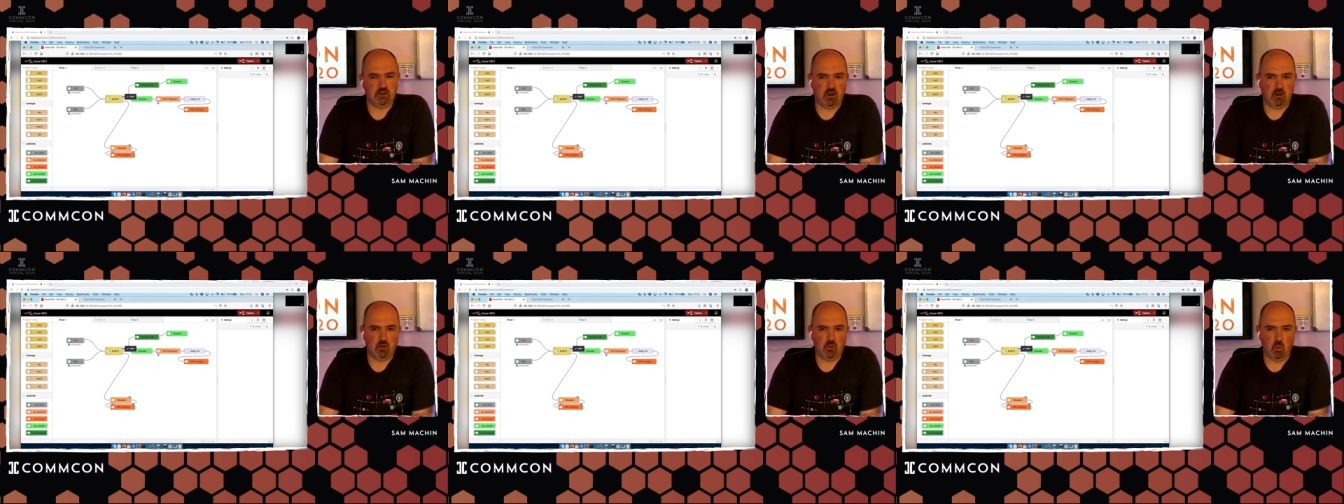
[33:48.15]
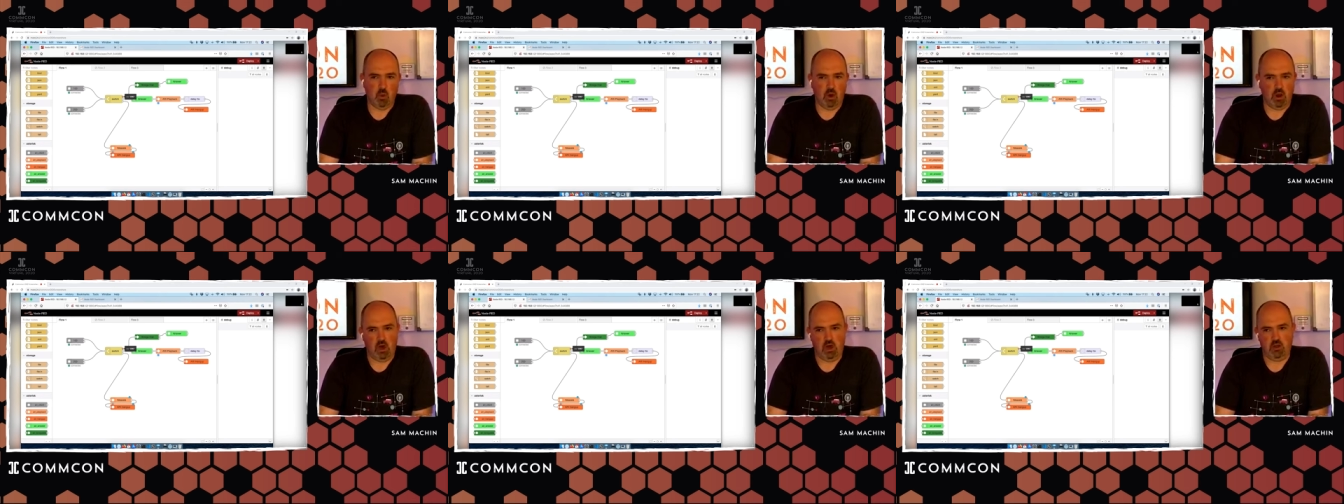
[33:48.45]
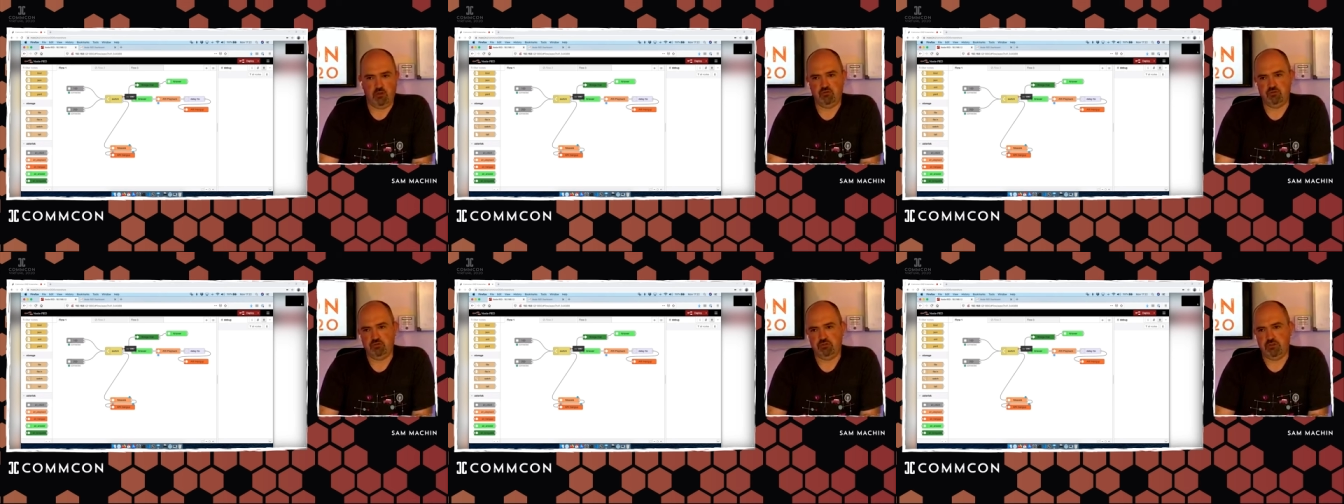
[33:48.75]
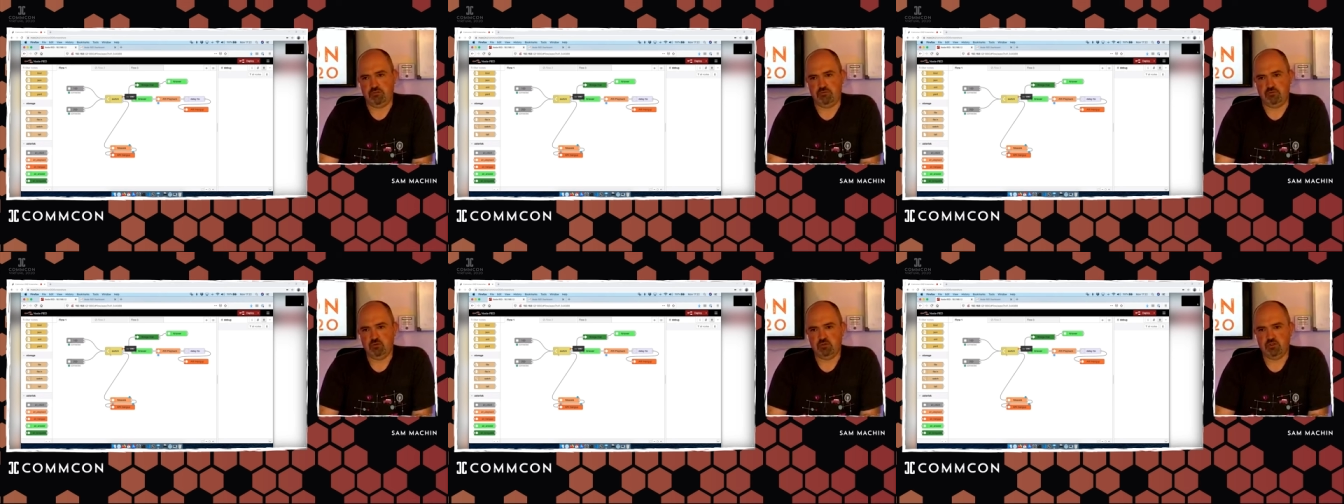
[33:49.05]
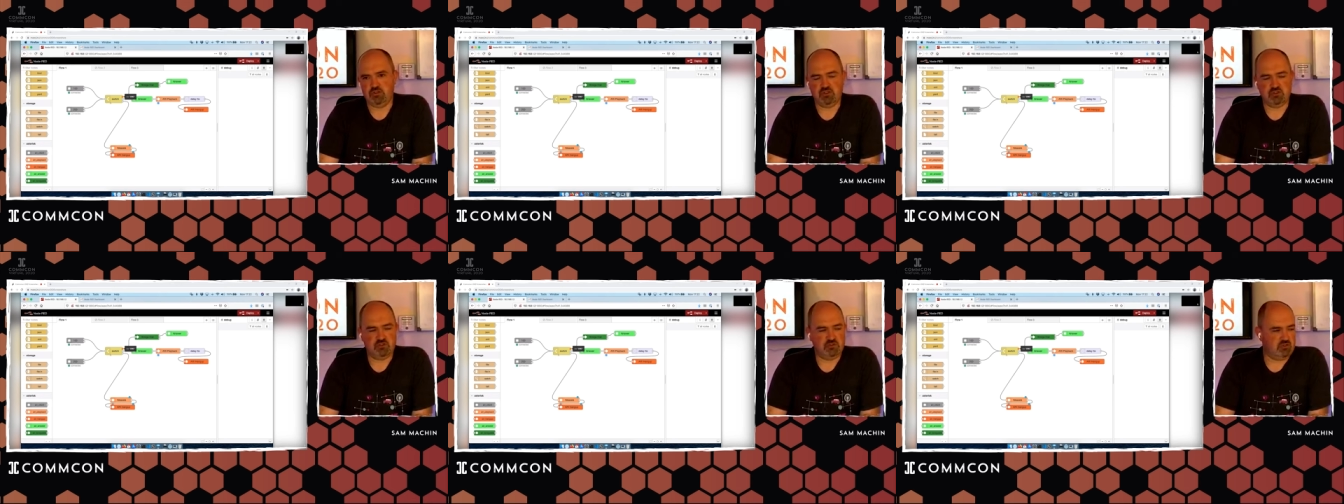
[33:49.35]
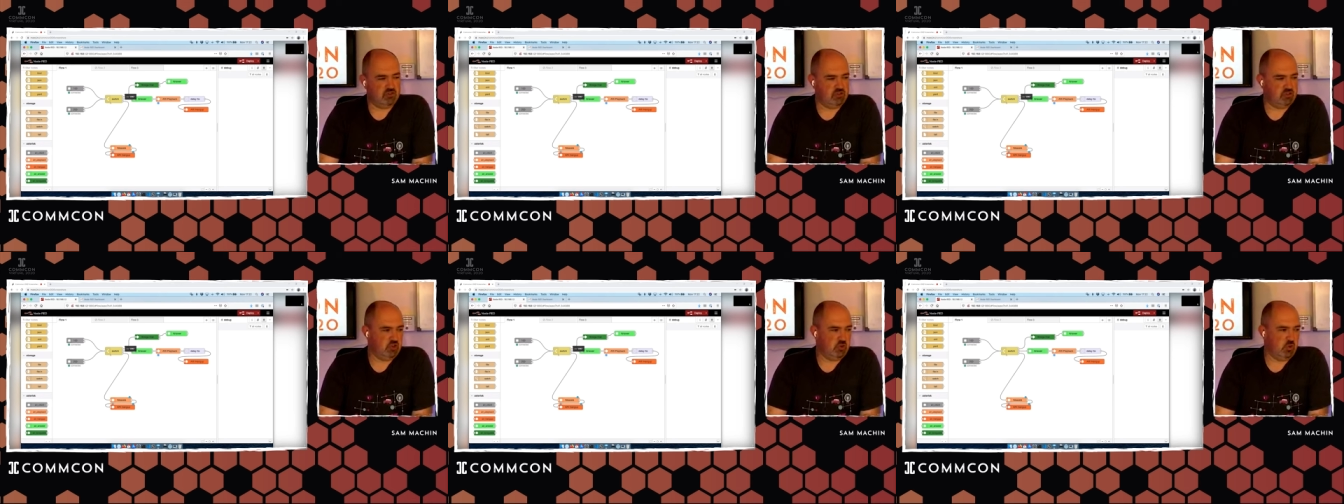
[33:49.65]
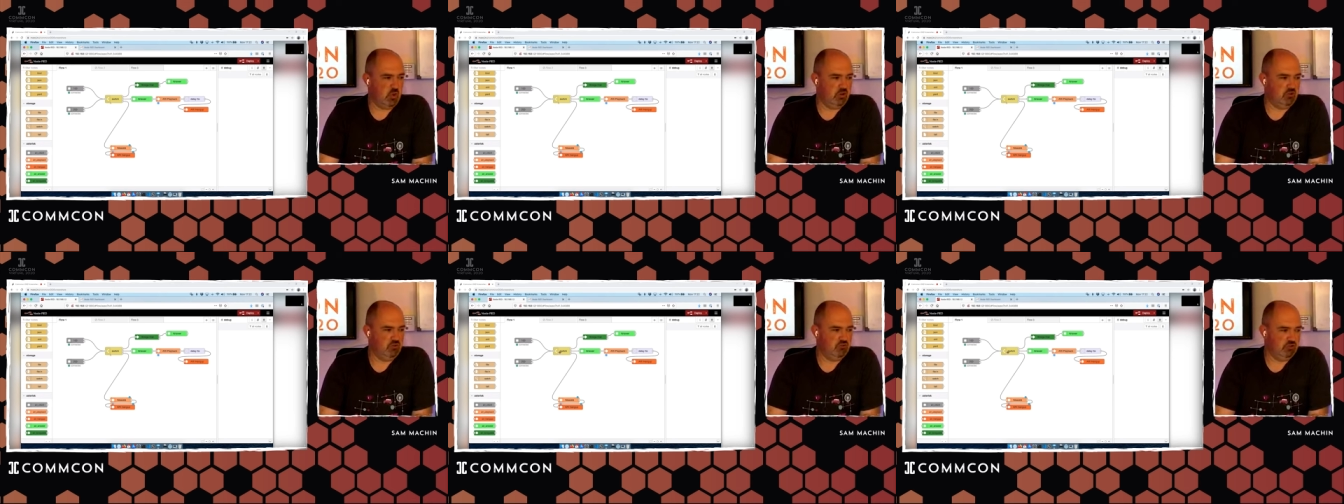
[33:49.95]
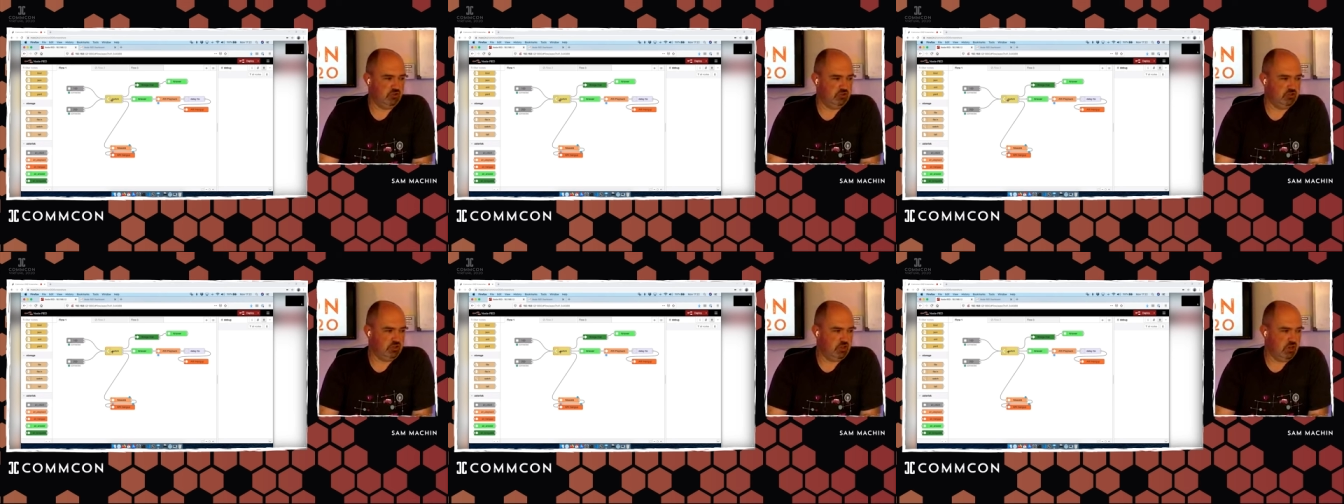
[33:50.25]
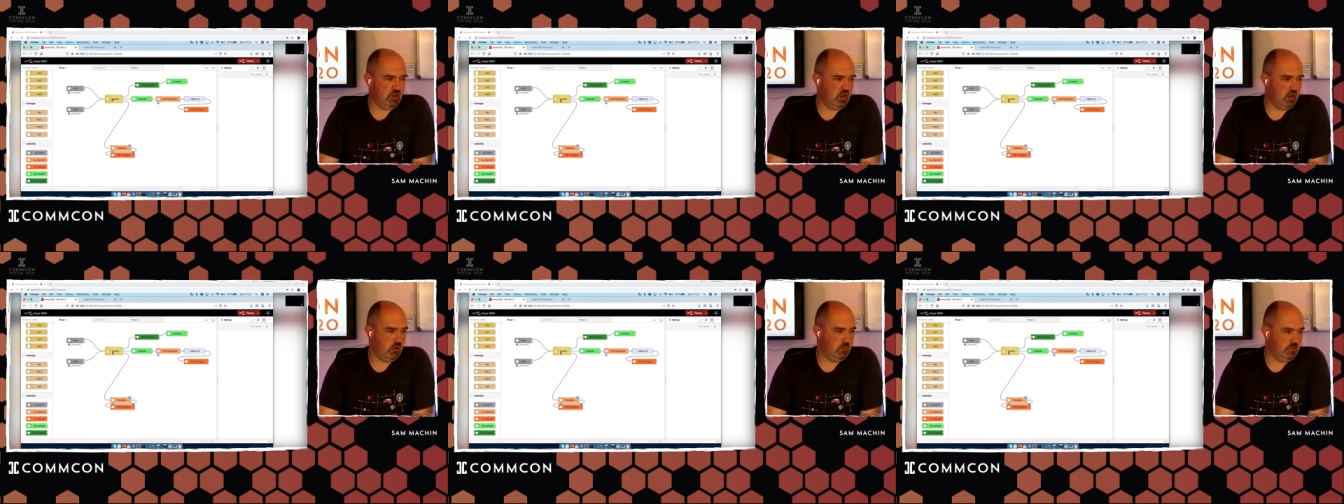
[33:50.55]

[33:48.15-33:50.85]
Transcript: 100 through to 200,